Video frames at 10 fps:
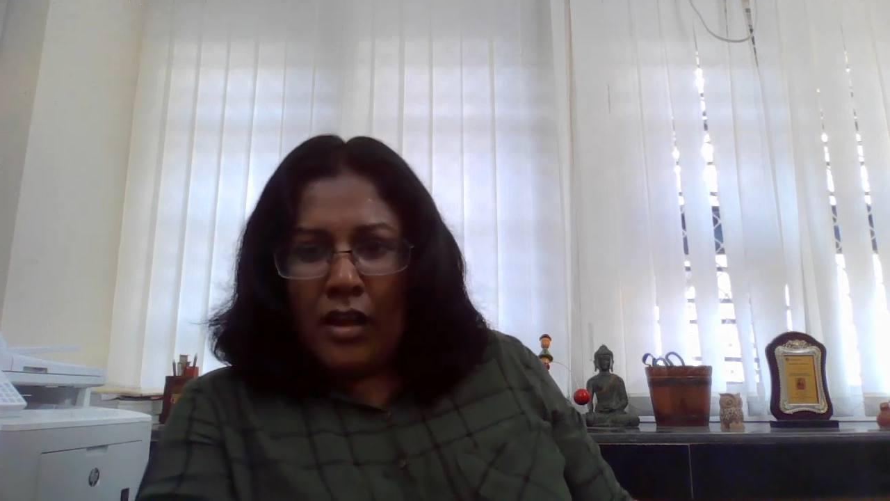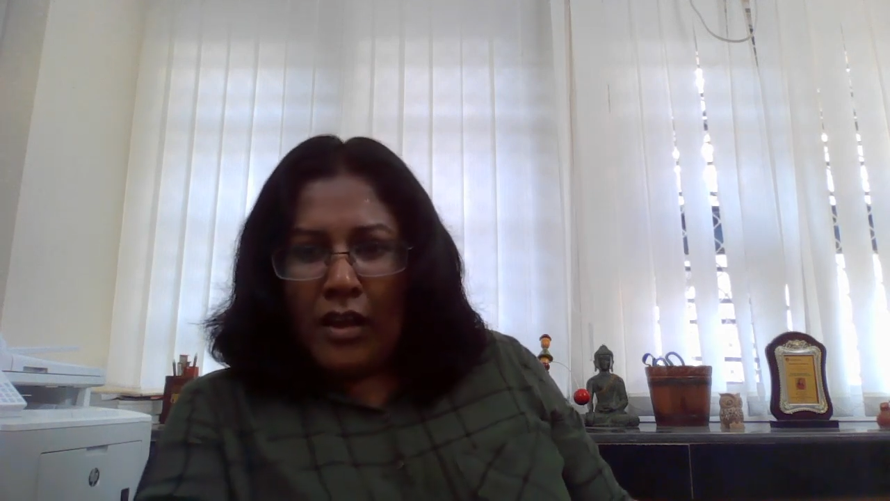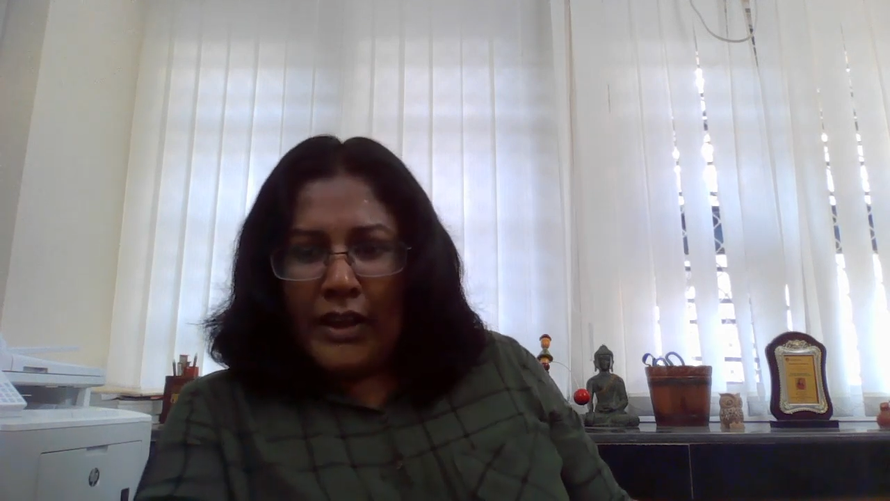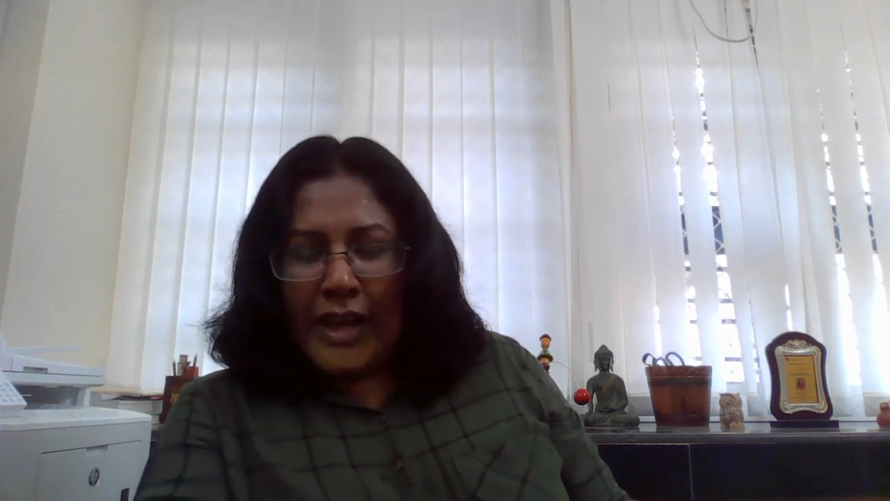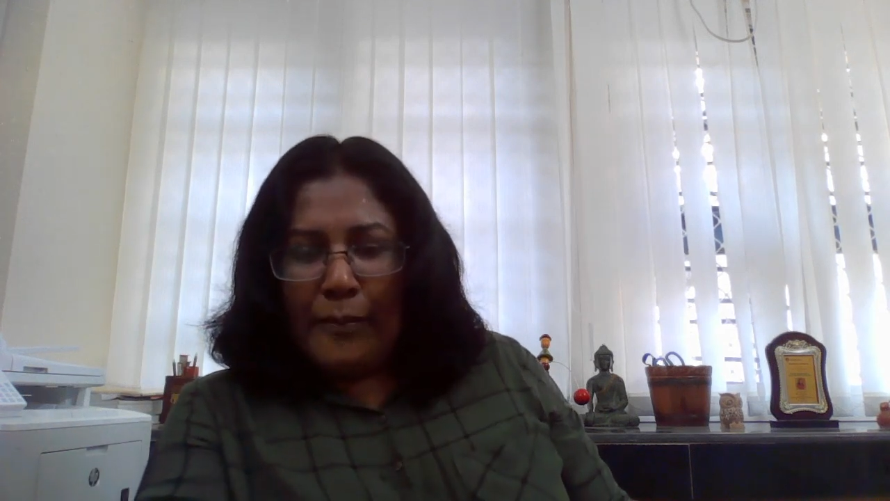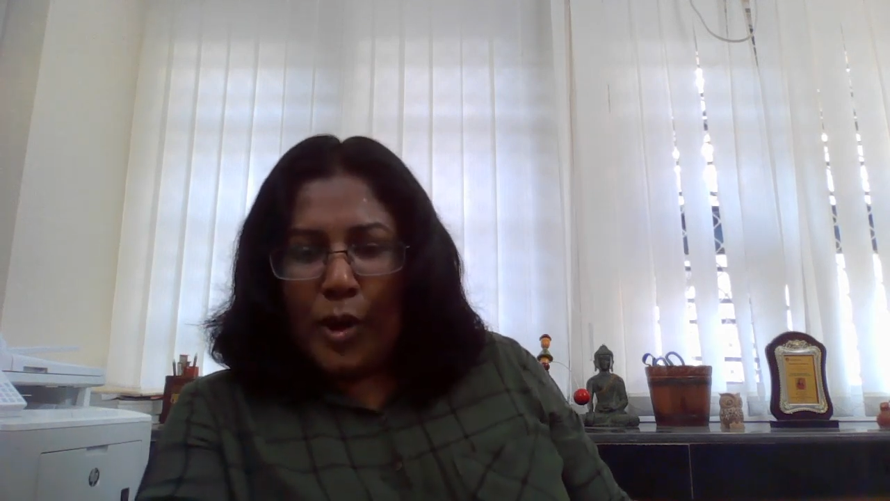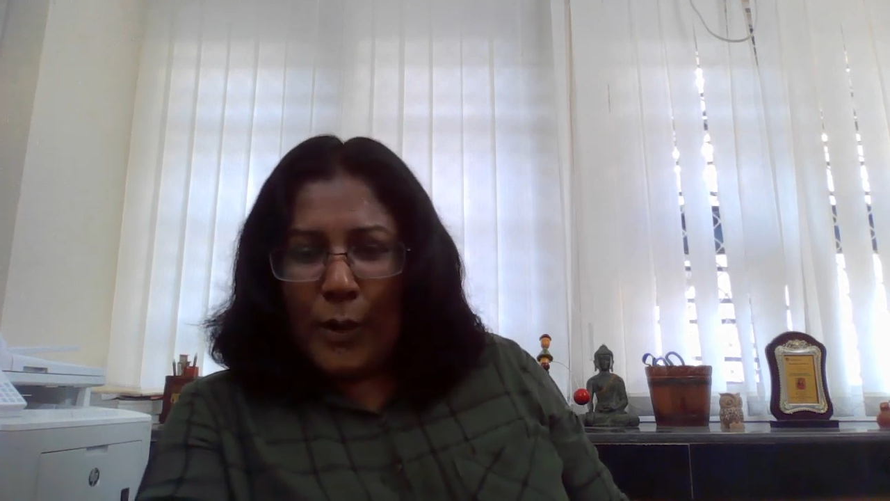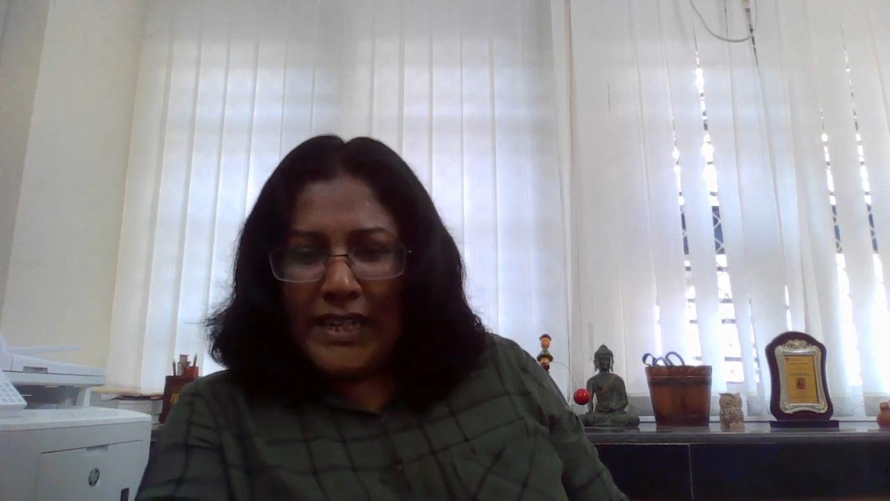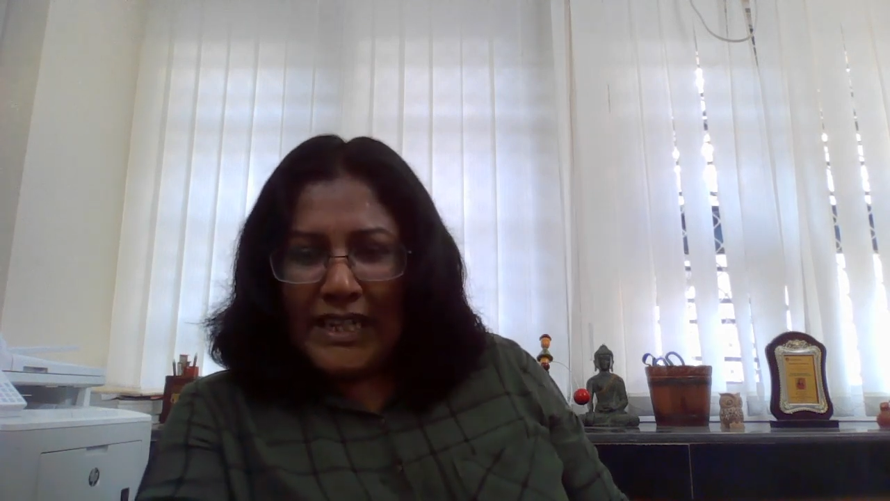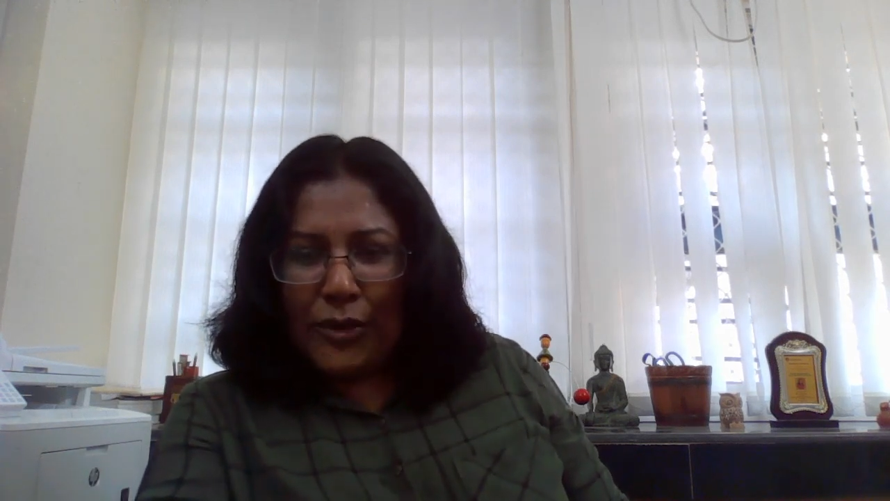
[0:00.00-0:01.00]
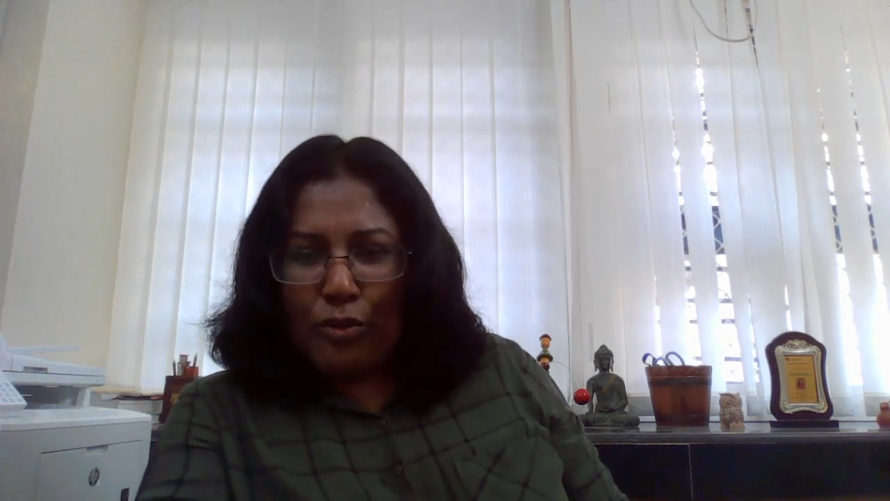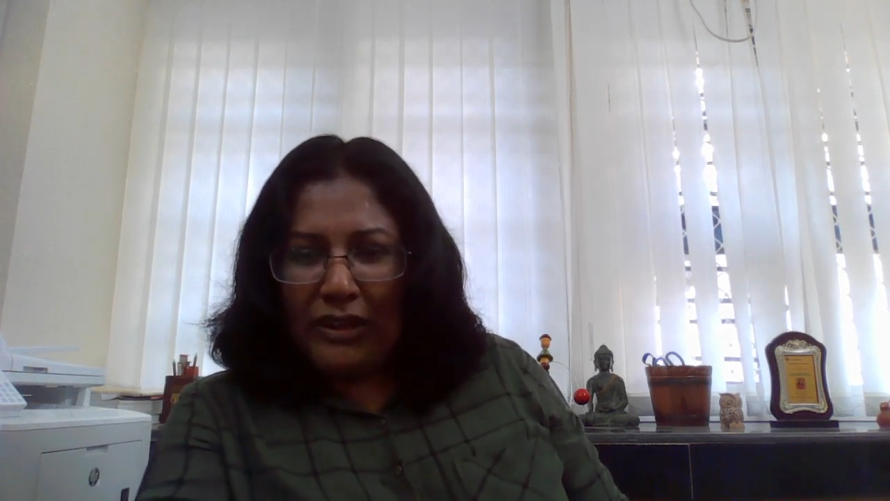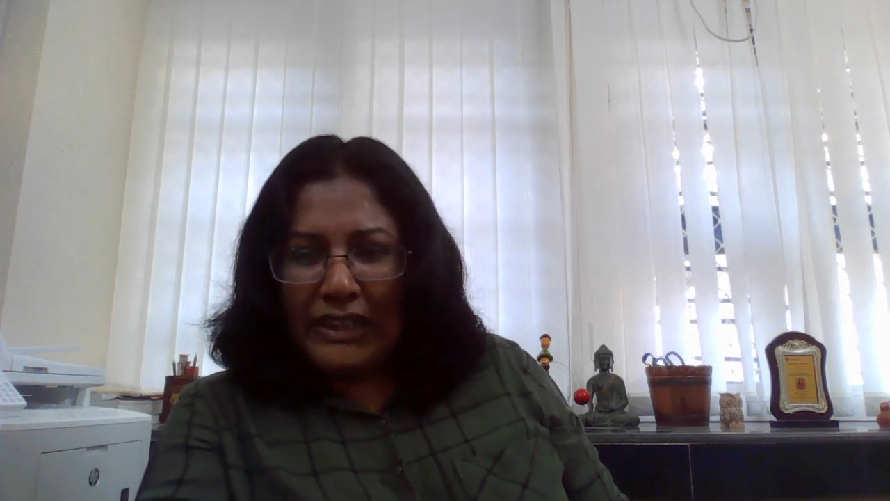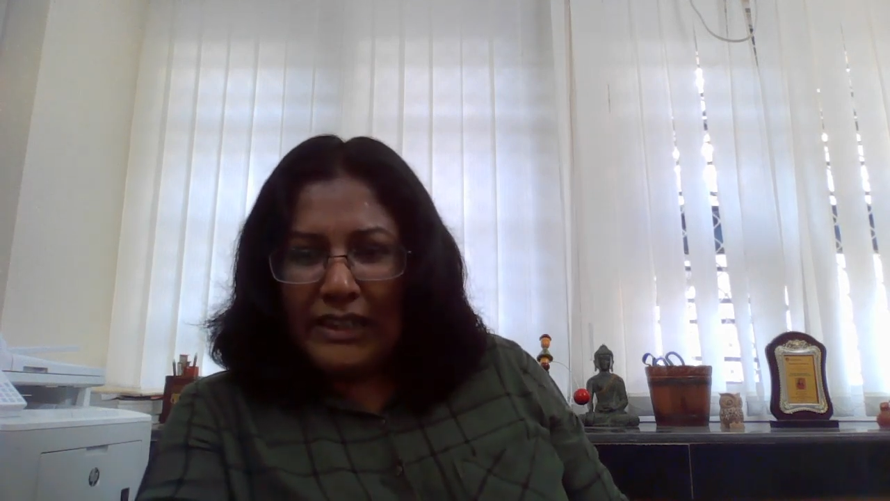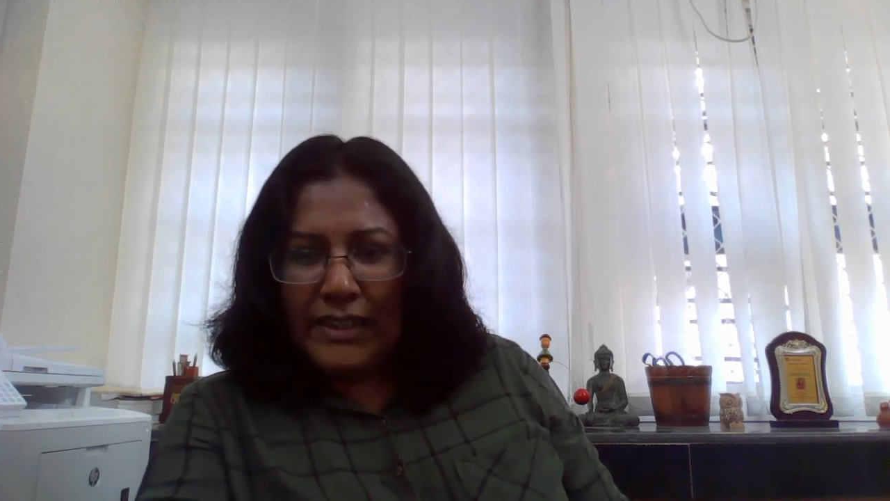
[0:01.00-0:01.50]
Okay, poetic
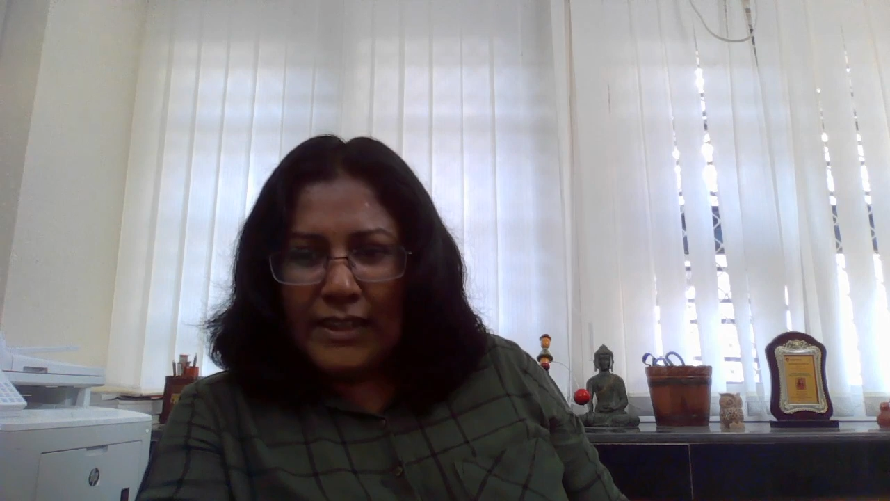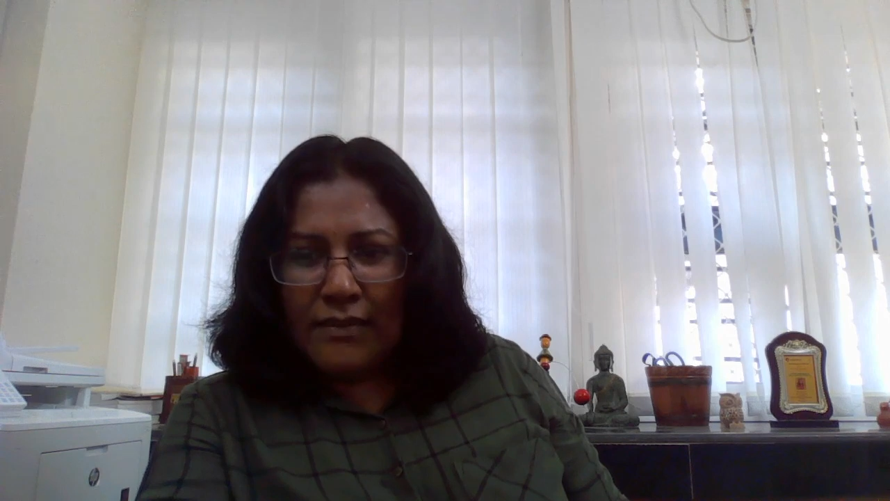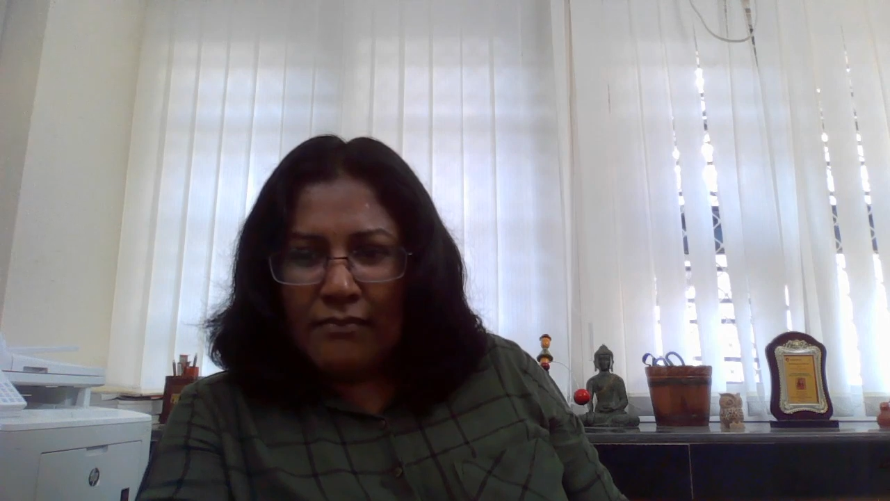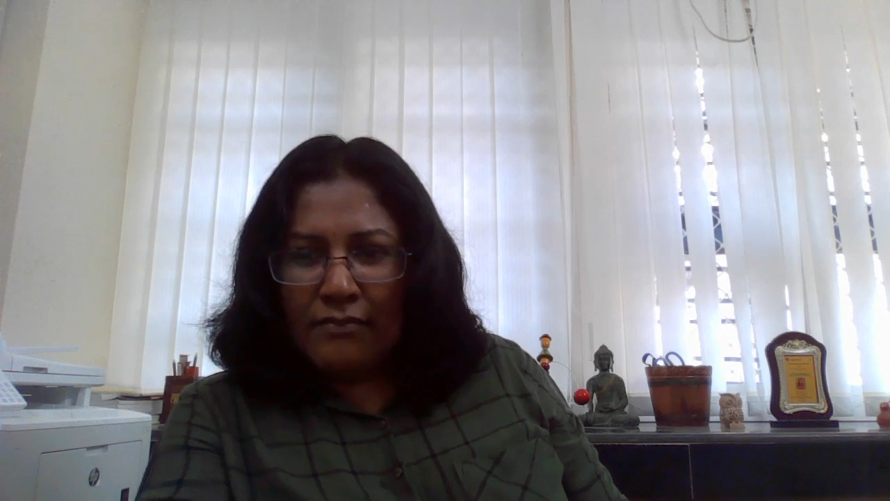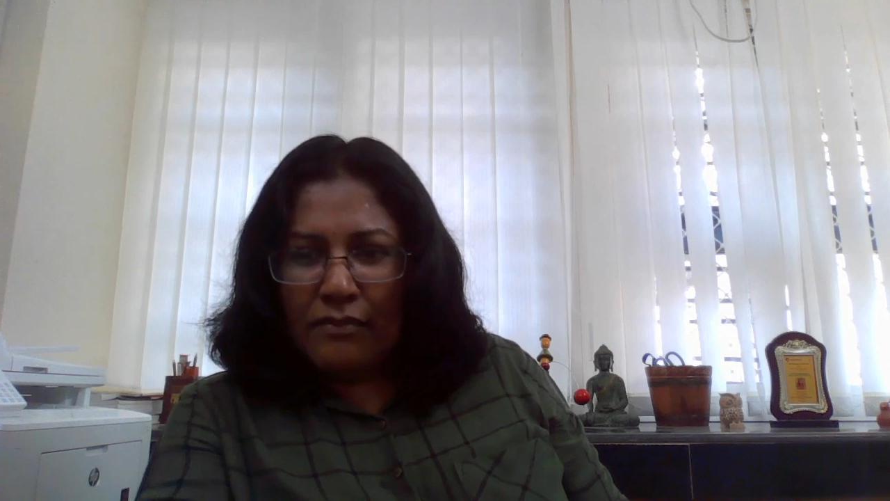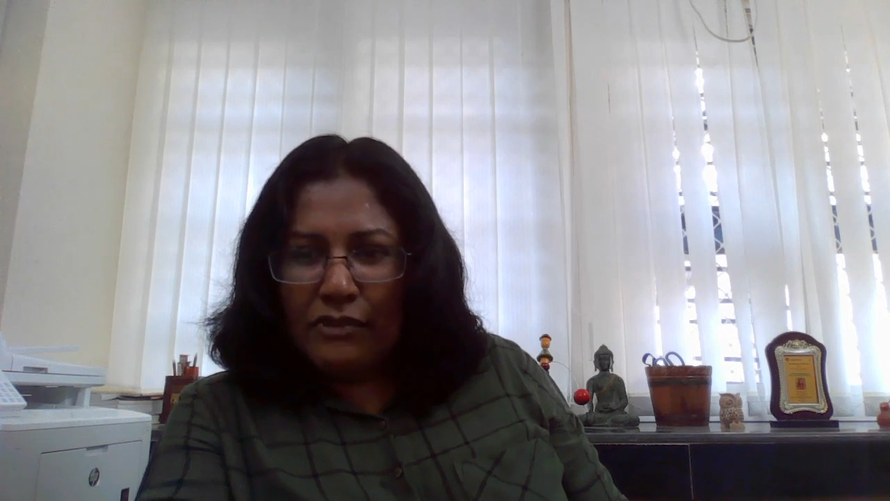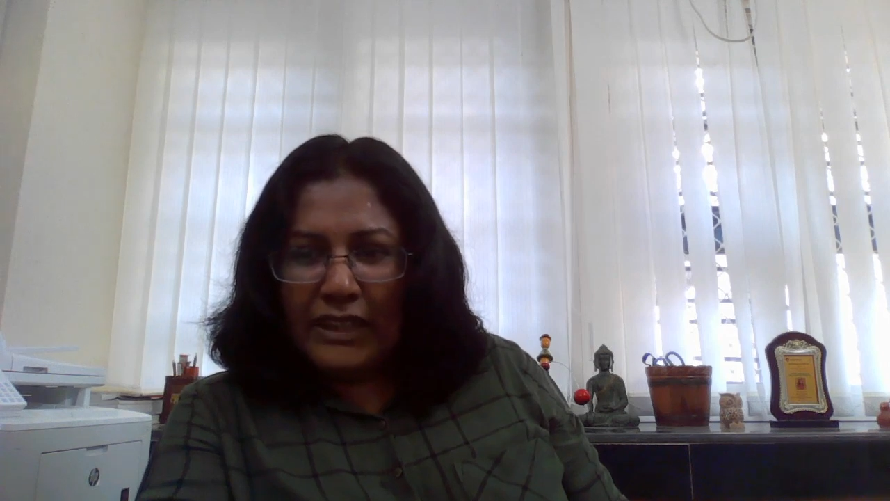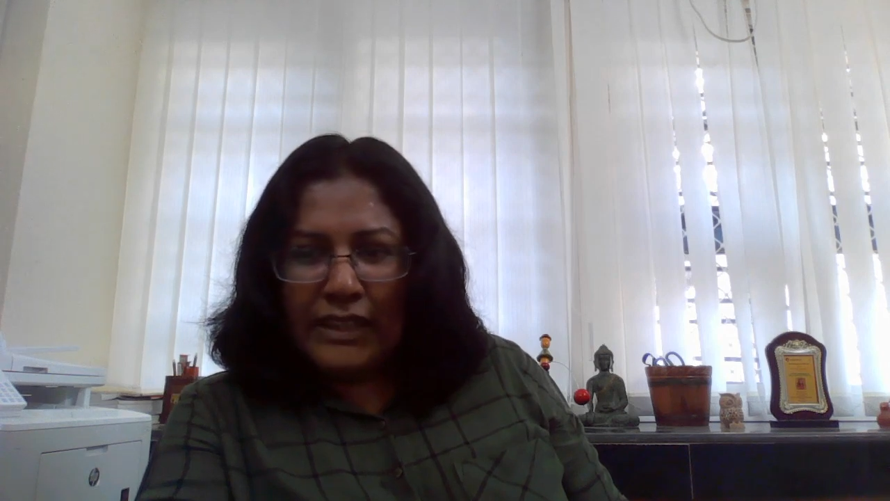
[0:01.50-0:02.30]
realism,